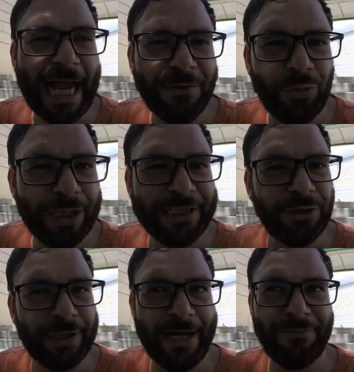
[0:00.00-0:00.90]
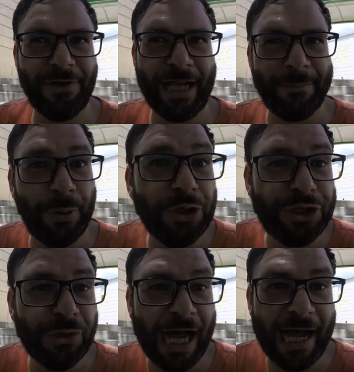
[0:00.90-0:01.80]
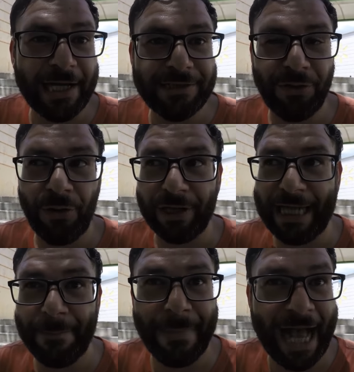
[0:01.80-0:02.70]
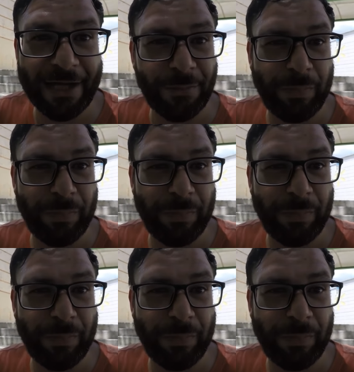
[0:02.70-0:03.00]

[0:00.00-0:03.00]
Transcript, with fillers: I really don't ever like push you guys or get mad or